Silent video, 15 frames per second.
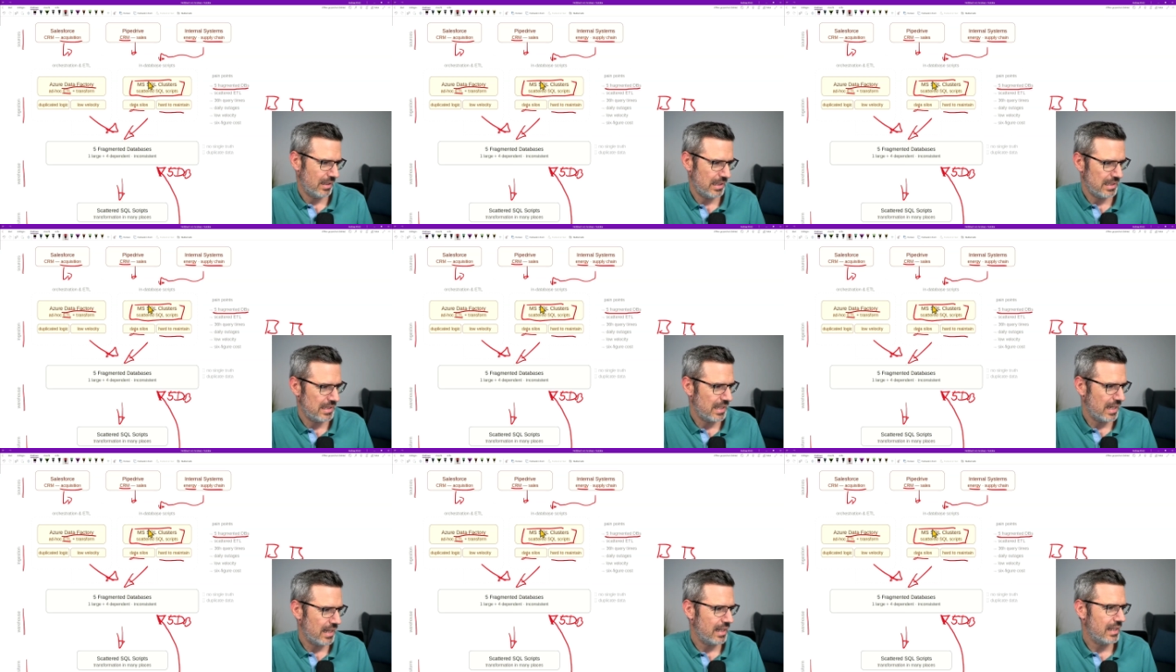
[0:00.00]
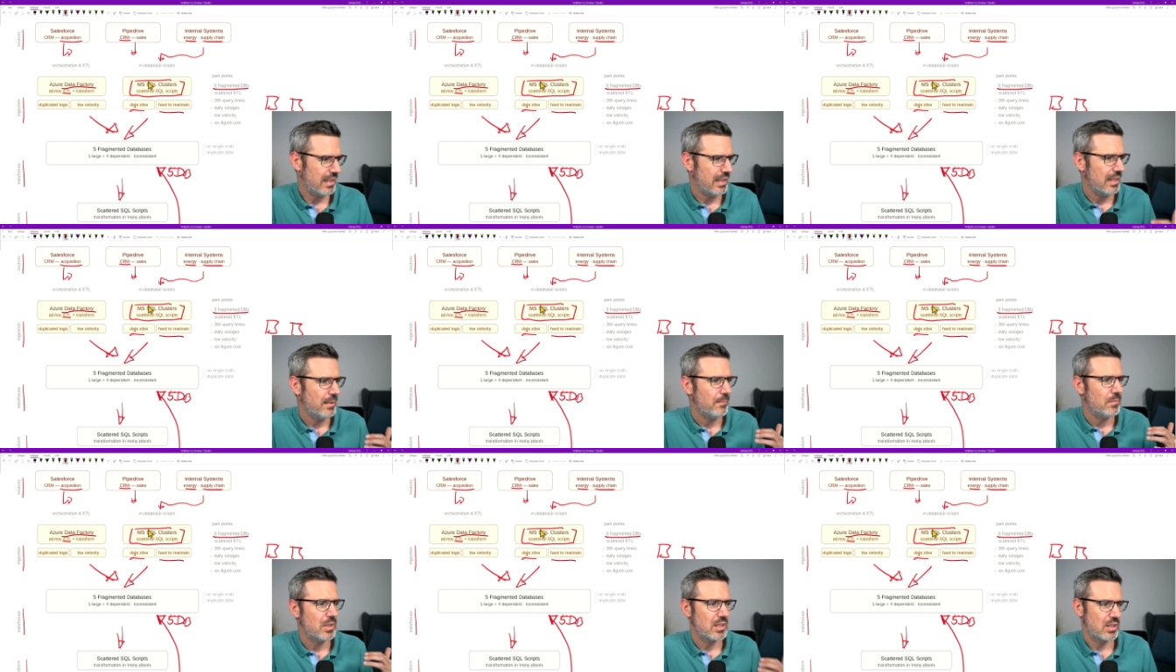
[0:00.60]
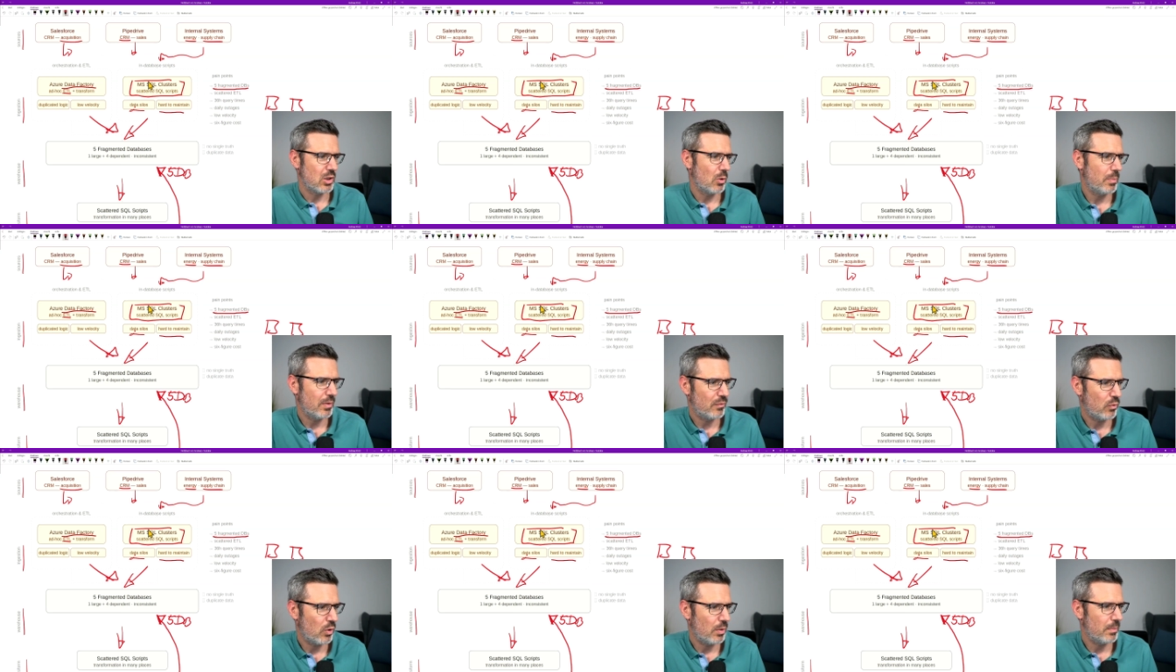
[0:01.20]
ETL, slow
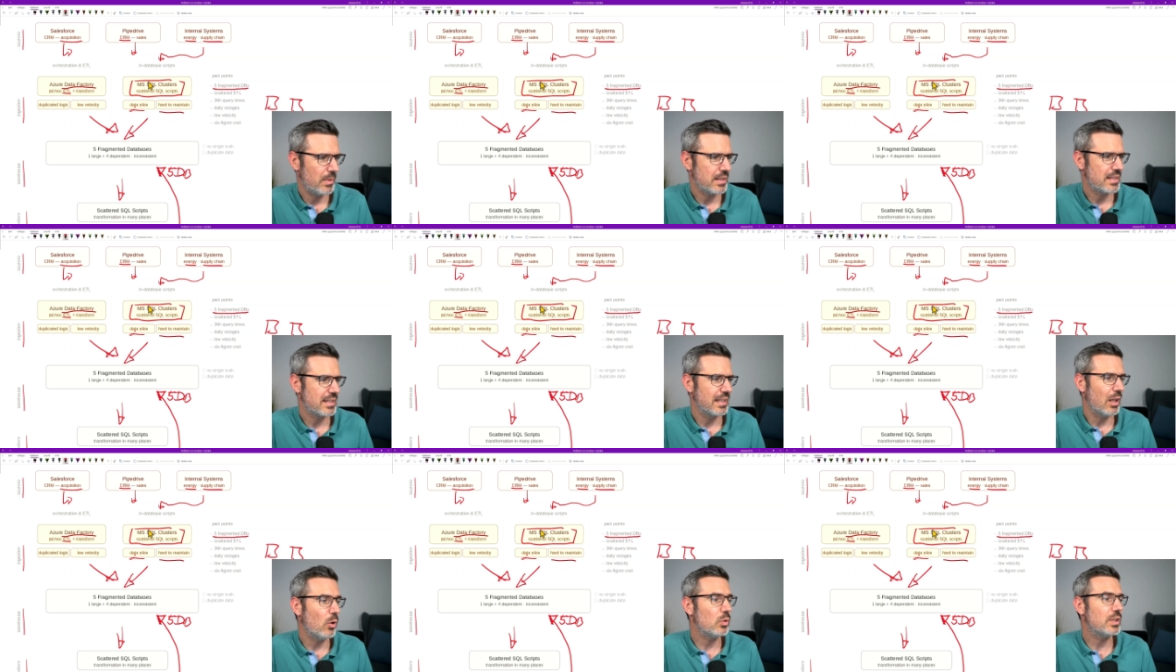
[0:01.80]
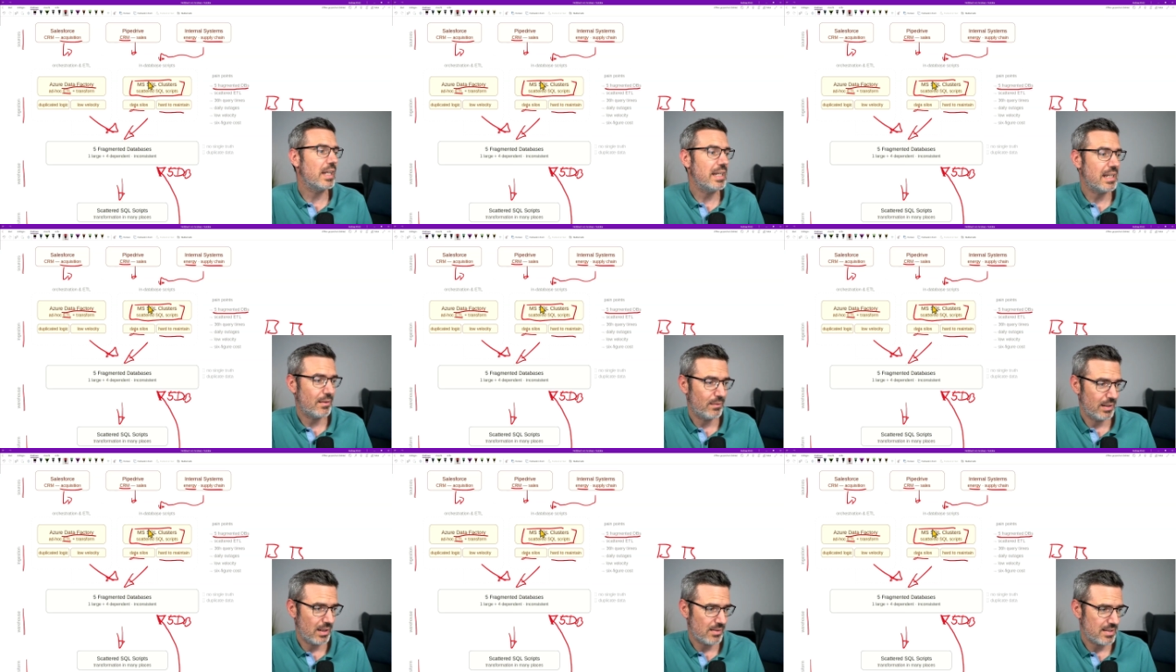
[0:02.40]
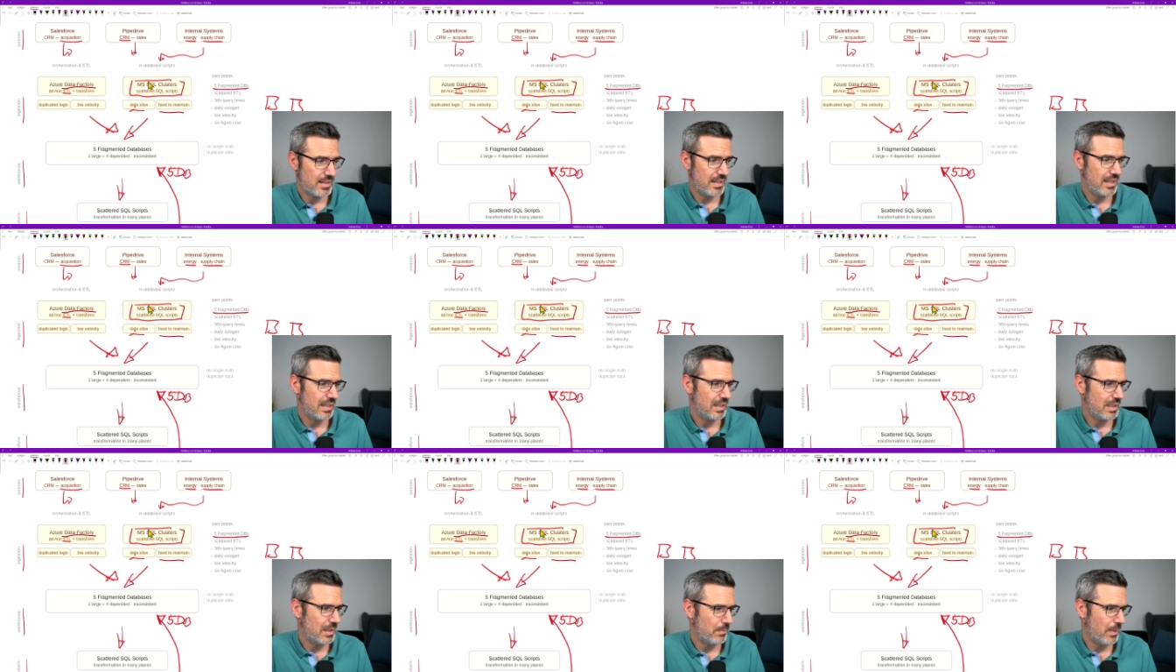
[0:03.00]
performance, low data velocity,
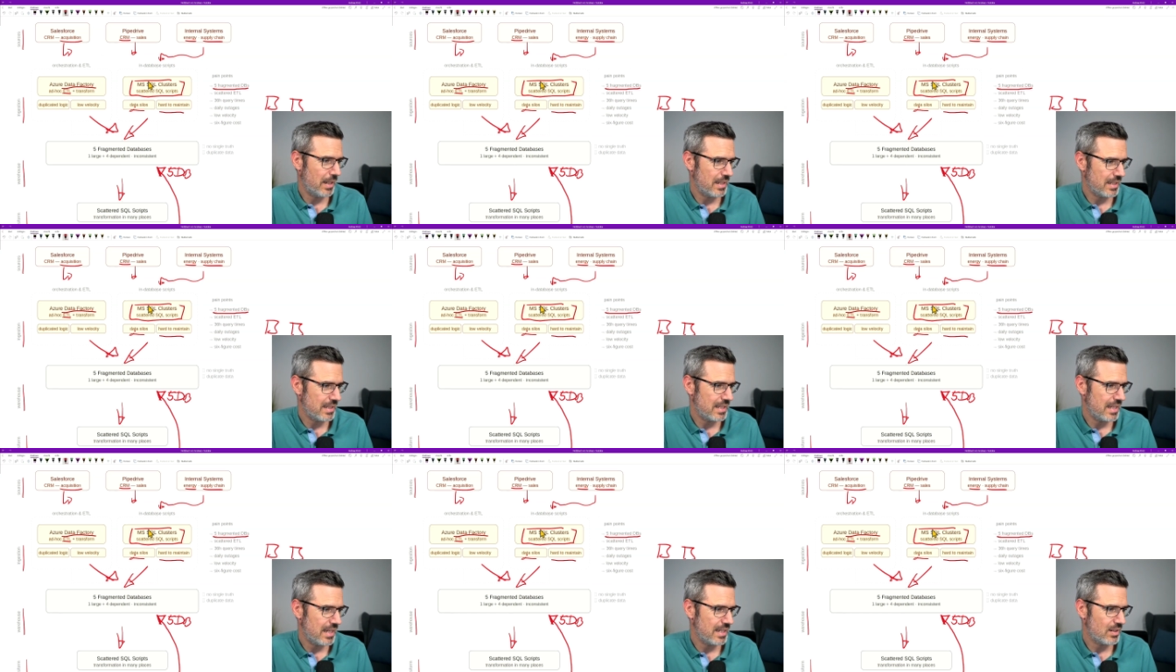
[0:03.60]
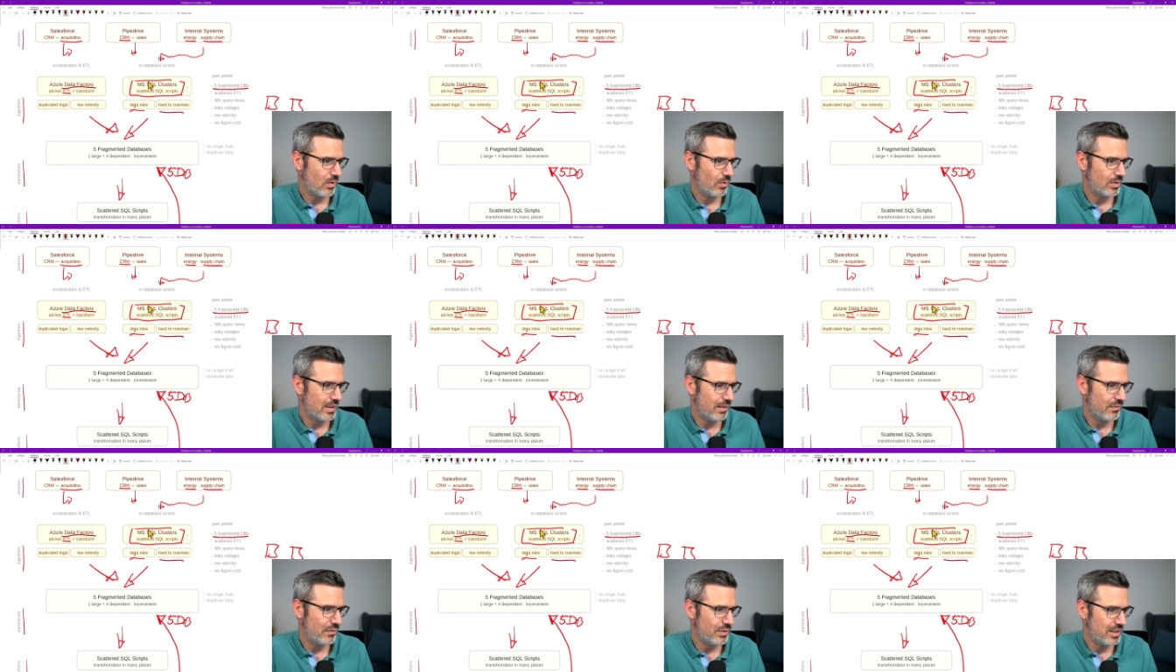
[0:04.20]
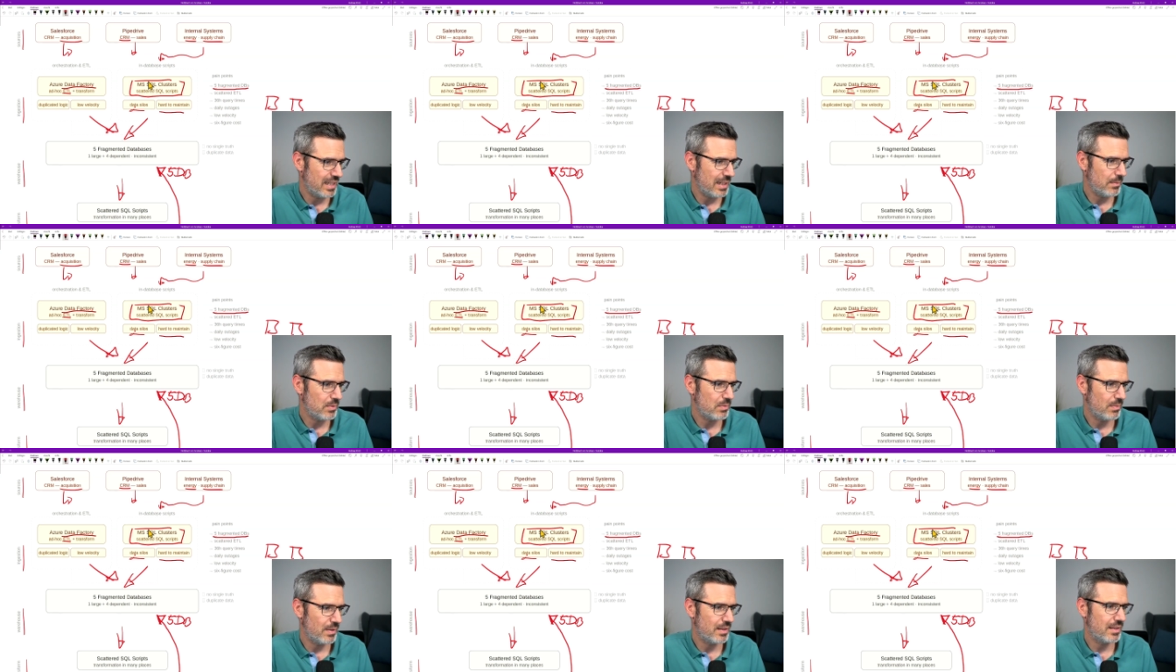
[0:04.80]
dependencies on different
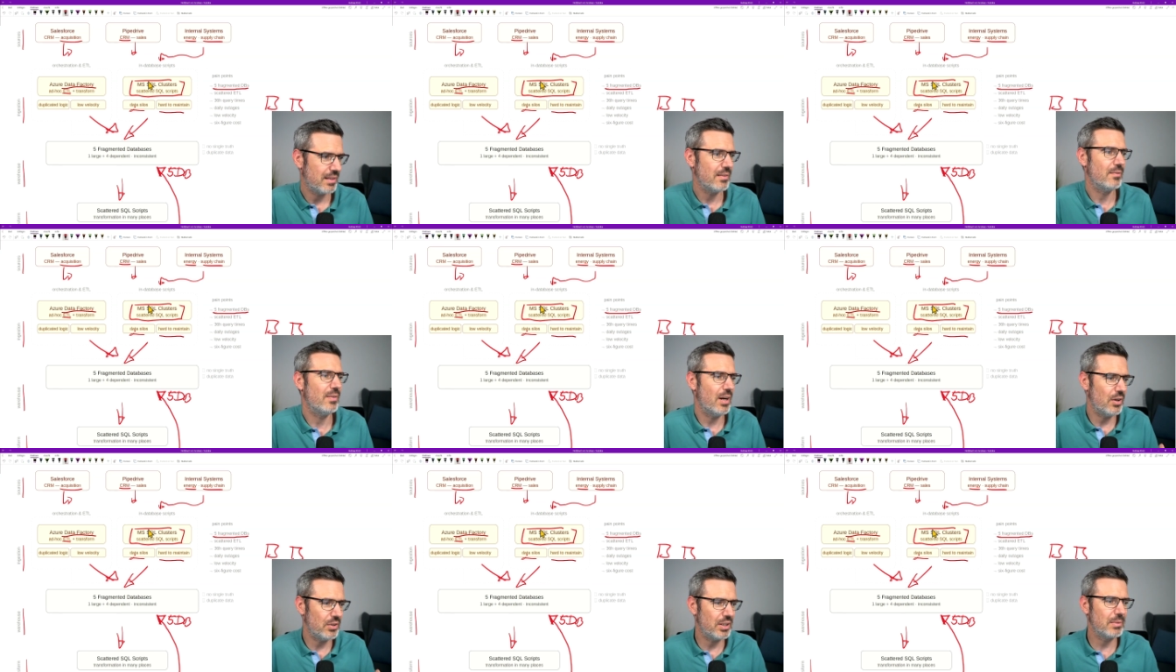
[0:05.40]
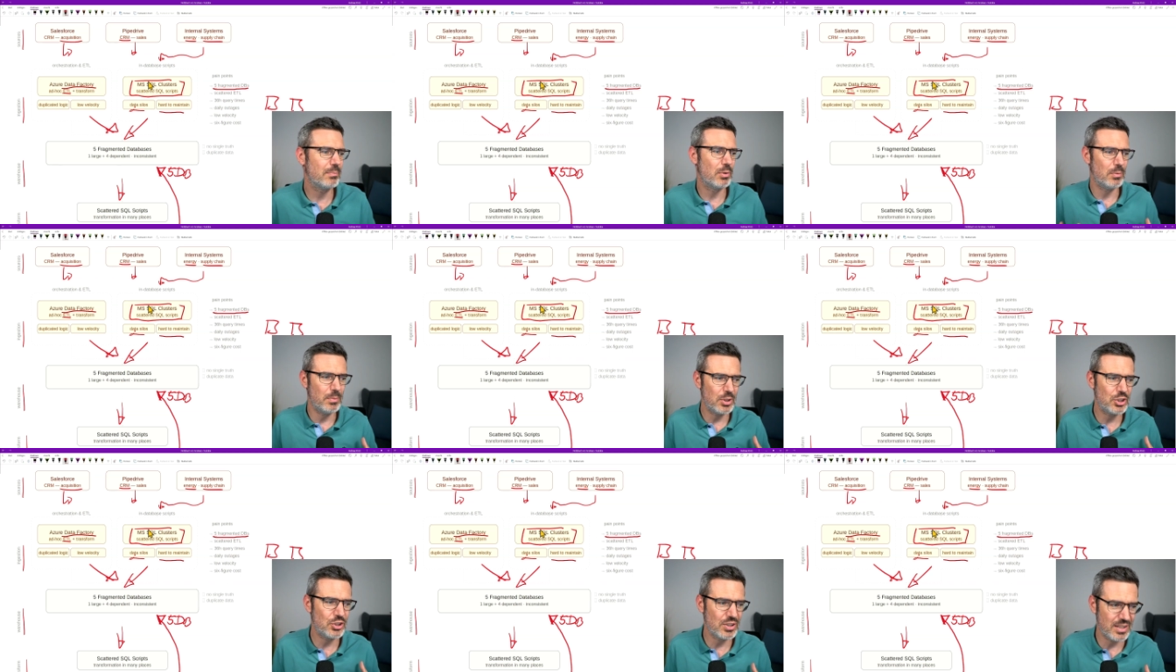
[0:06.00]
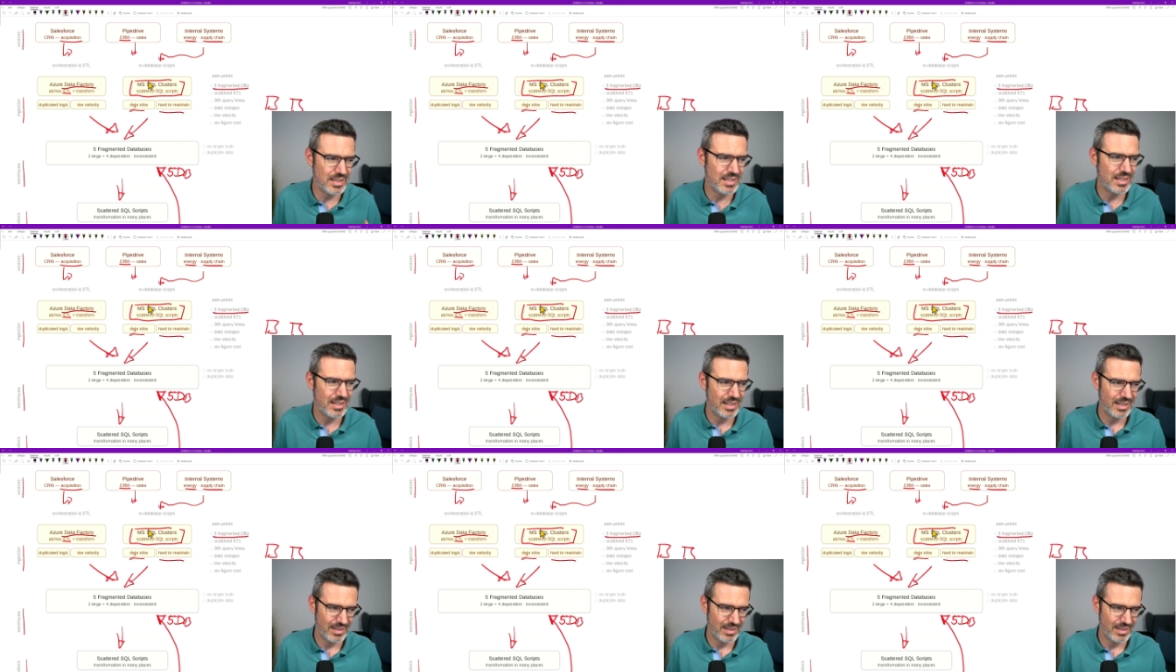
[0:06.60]
teams with varying permissions,